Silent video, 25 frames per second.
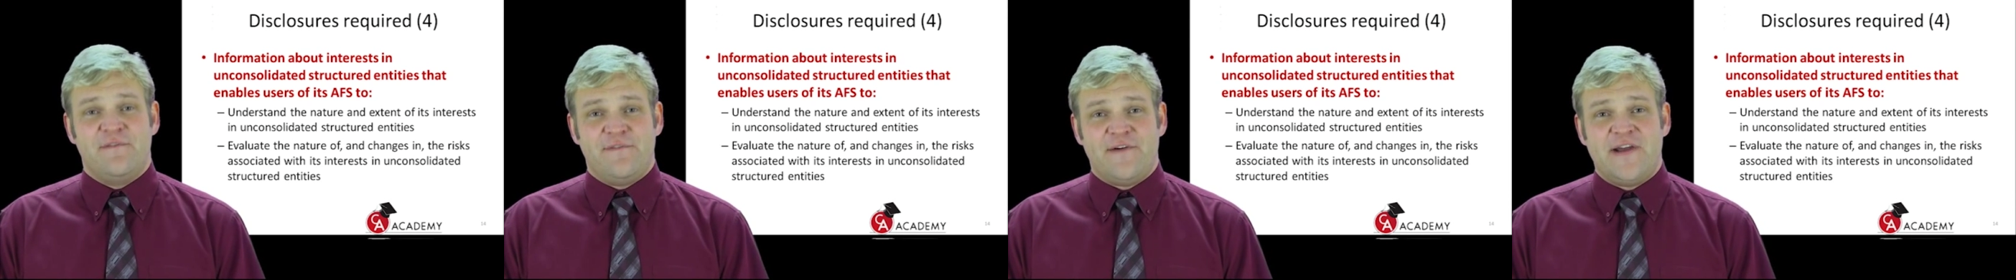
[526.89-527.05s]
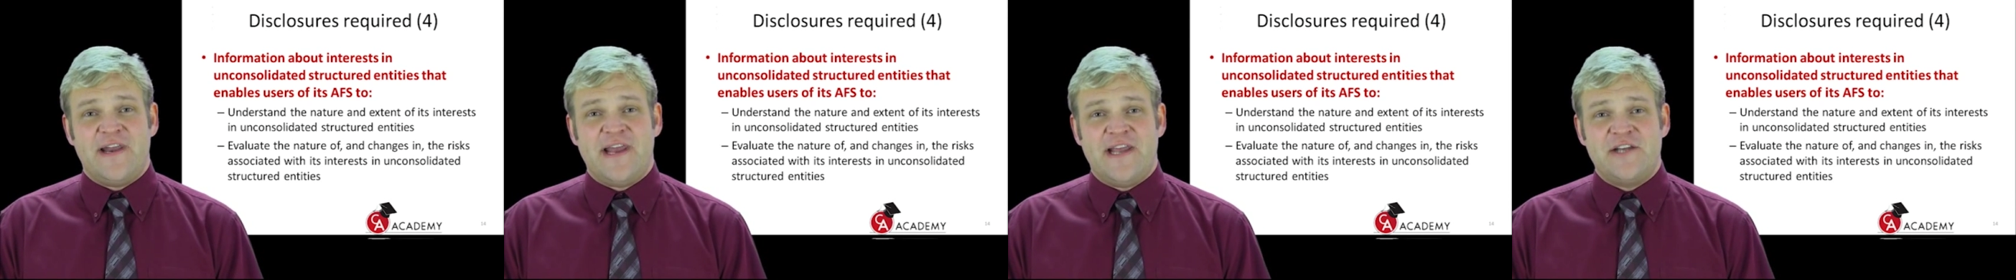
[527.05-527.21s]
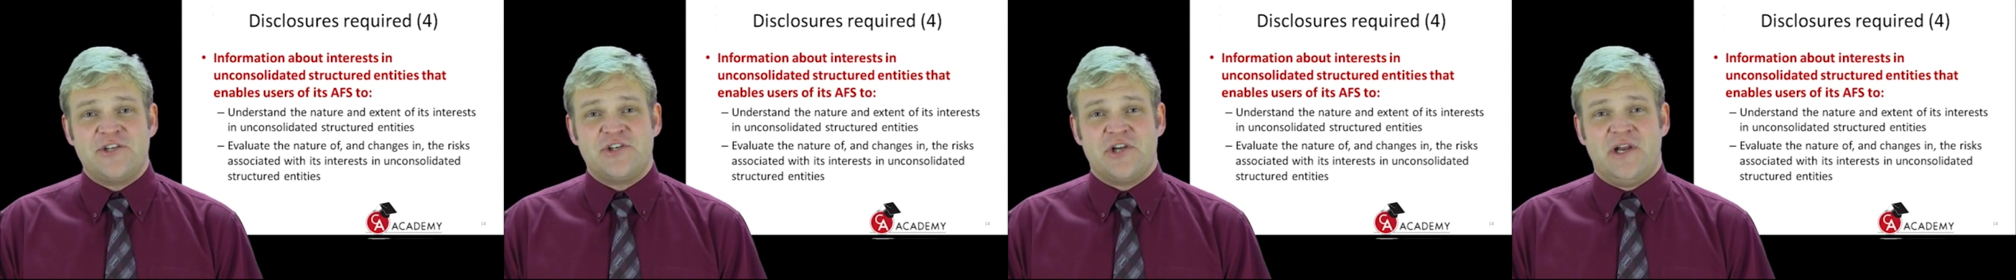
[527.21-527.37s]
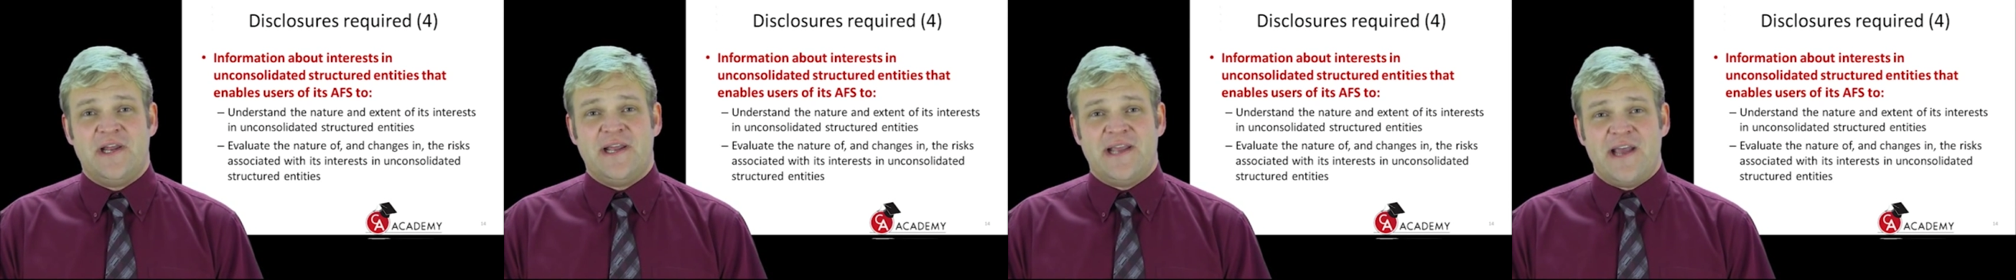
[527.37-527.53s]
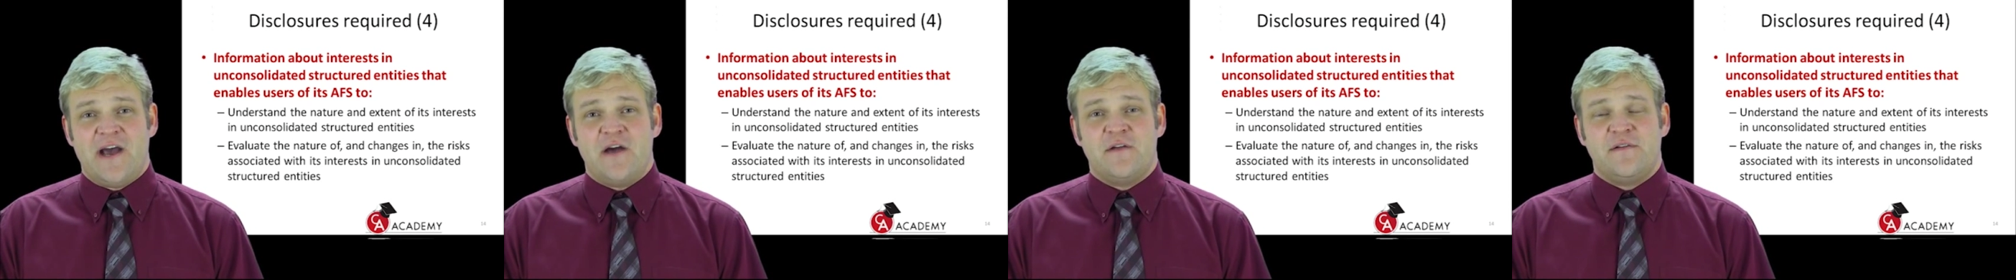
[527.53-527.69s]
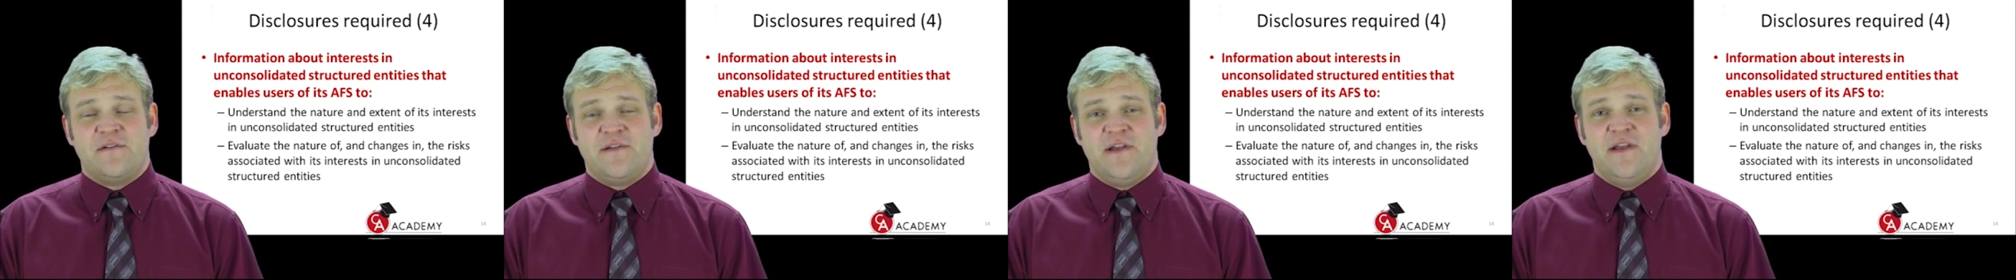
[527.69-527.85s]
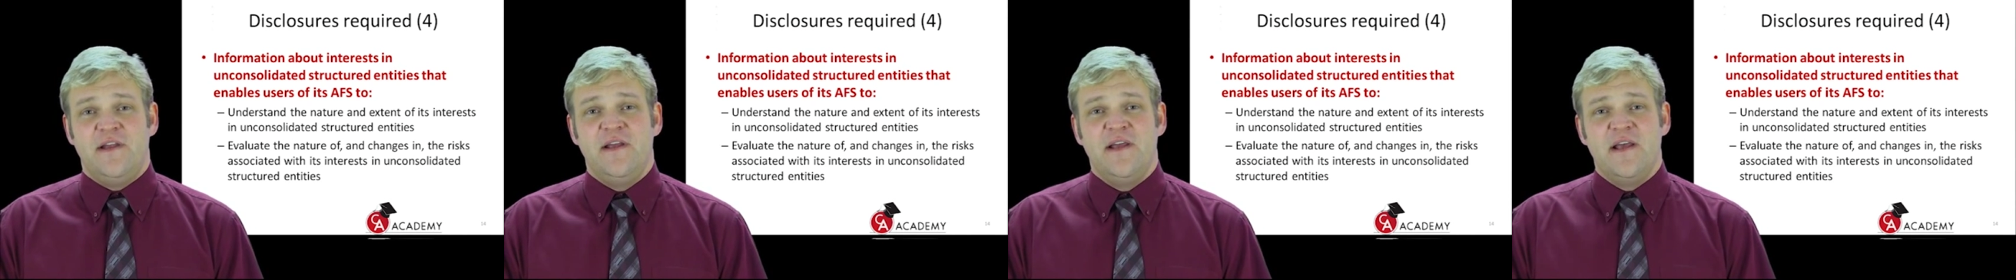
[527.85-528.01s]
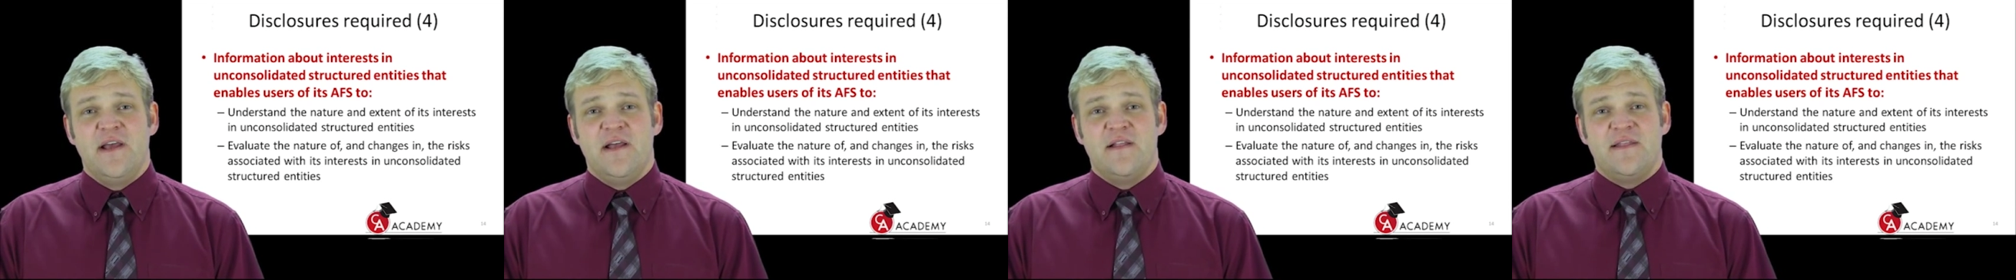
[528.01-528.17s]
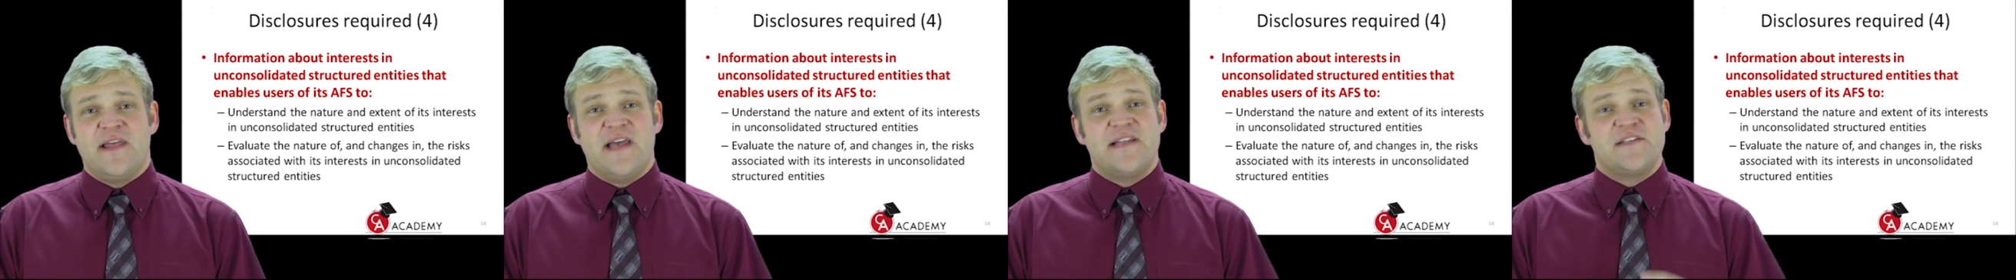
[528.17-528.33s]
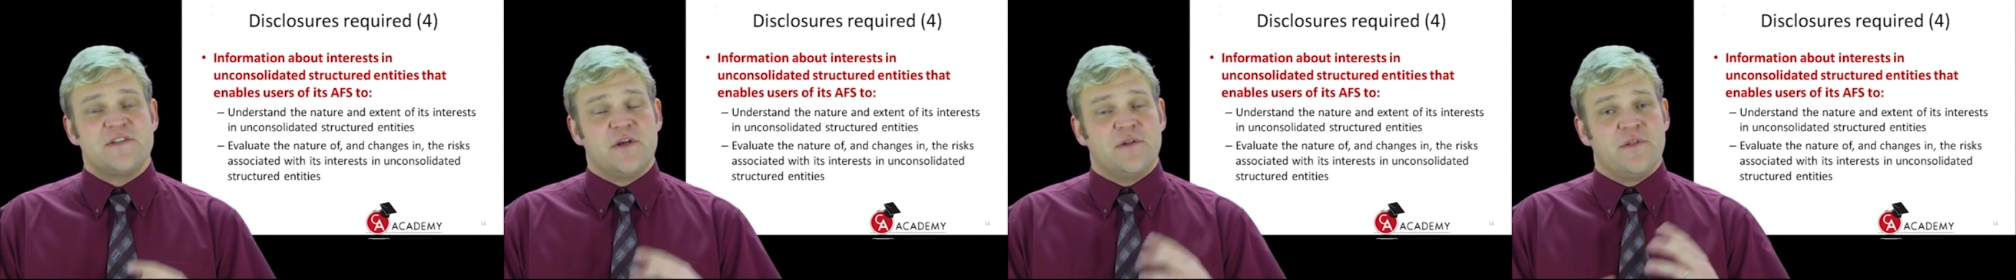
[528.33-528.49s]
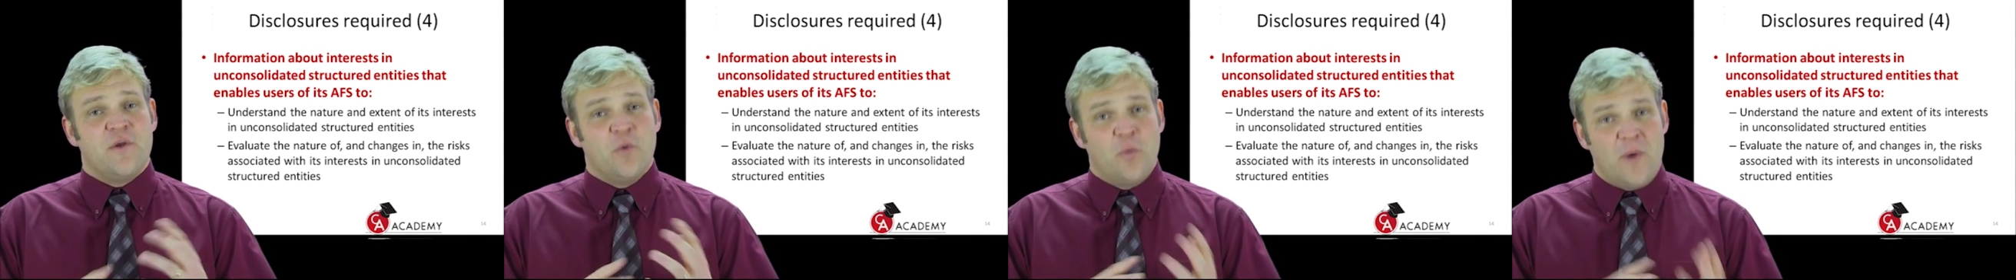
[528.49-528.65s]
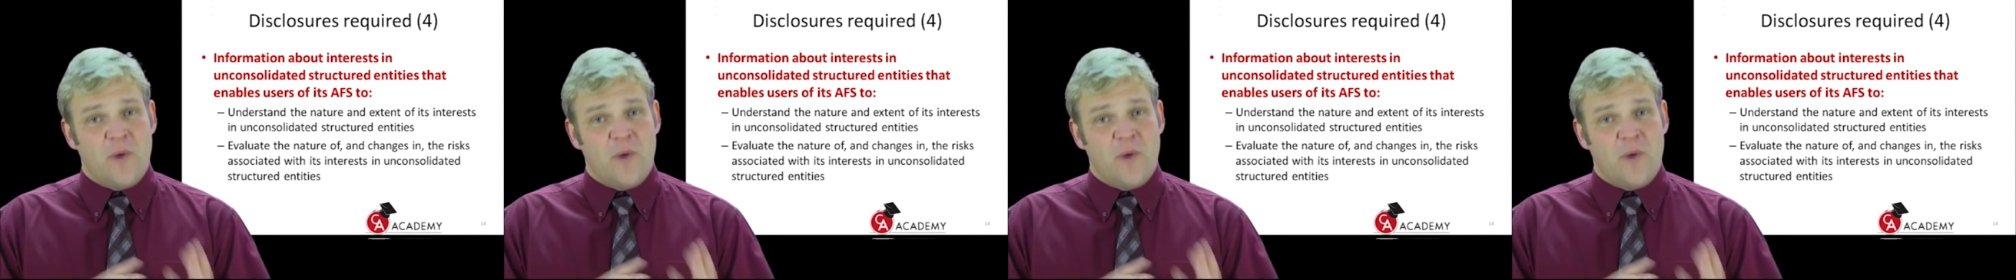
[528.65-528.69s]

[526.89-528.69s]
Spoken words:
financial accounting that's on the